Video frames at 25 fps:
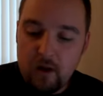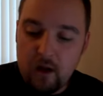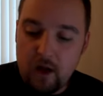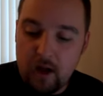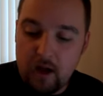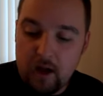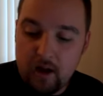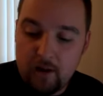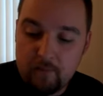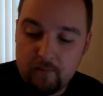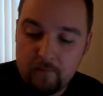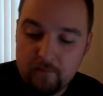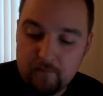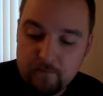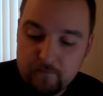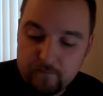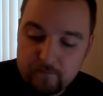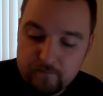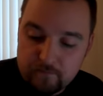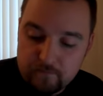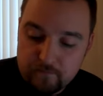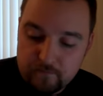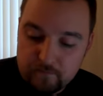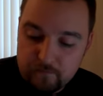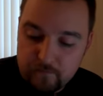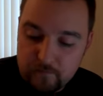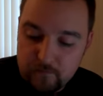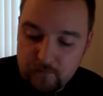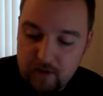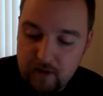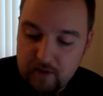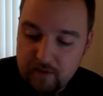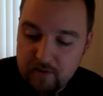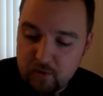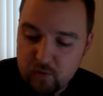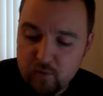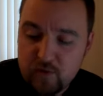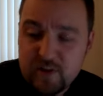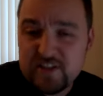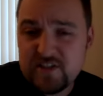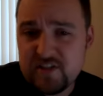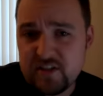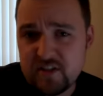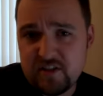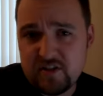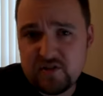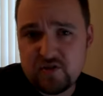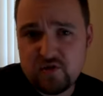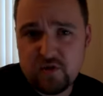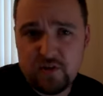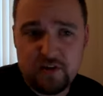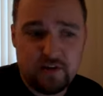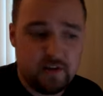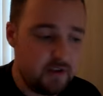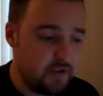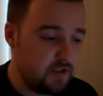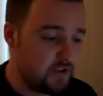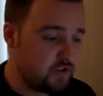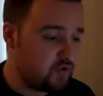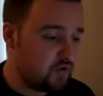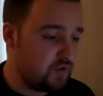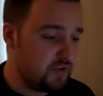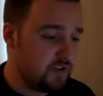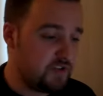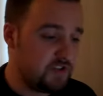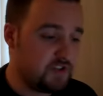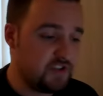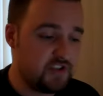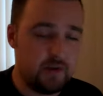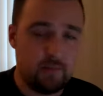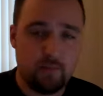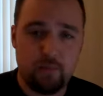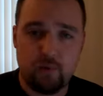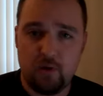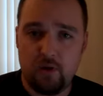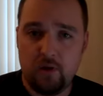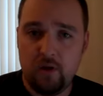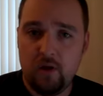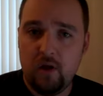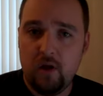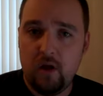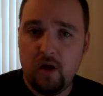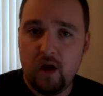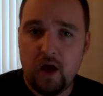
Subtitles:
And the reason is really simple.